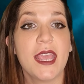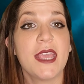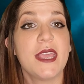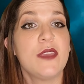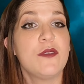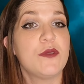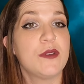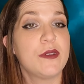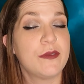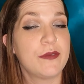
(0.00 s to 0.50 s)

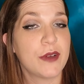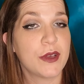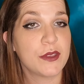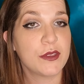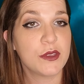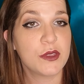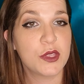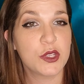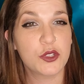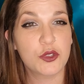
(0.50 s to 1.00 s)
He would
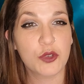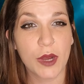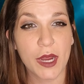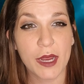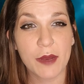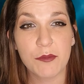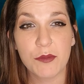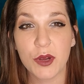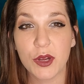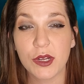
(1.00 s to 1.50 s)
follow the
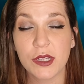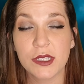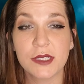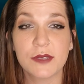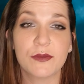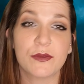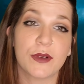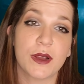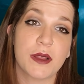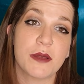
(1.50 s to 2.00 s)
drag
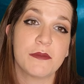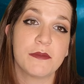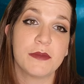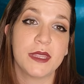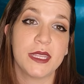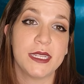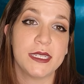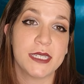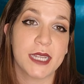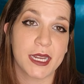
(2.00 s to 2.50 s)
marks from
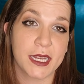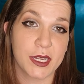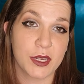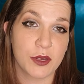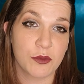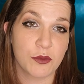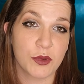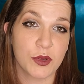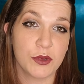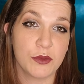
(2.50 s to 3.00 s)
the
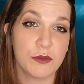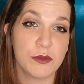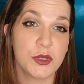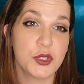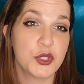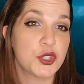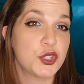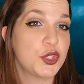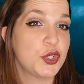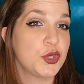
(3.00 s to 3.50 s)
dining
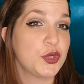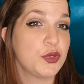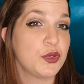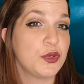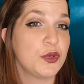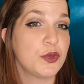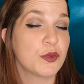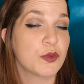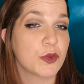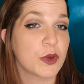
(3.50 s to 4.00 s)
room
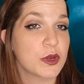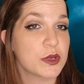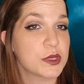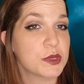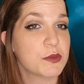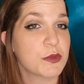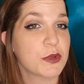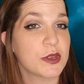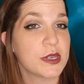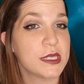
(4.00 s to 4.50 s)
to
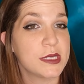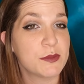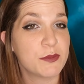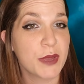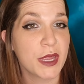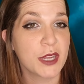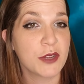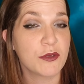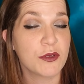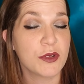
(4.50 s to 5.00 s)
Rosemary's
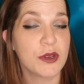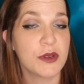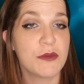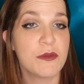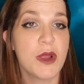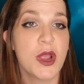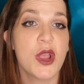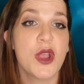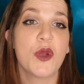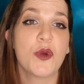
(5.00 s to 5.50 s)

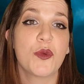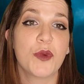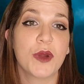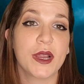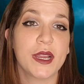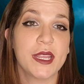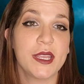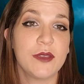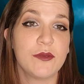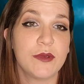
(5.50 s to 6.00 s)
bedroom,
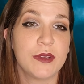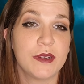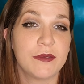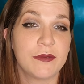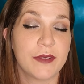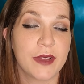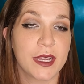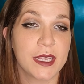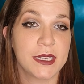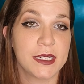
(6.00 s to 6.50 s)
where he would
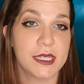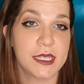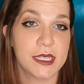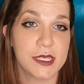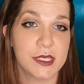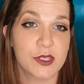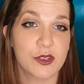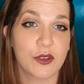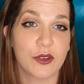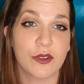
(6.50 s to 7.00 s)
find
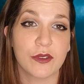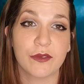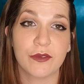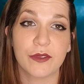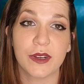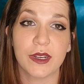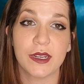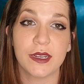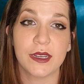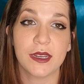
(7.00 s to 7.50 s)
his
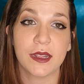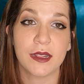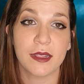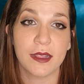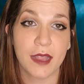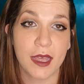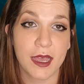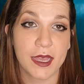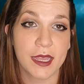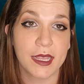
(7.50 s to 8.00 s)
girlfriend
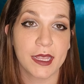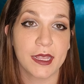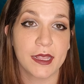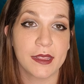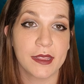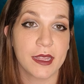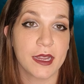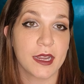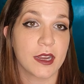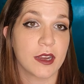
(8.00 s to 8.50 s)

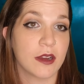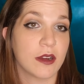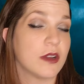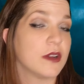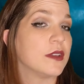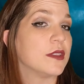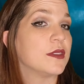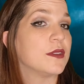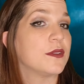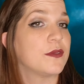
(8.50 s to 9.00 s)
lying there
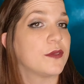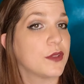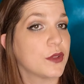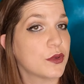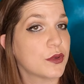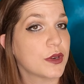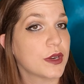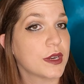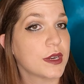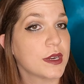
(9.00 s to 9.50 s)
on the
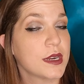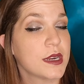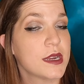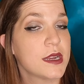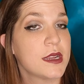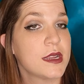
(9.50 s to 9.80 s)
floor.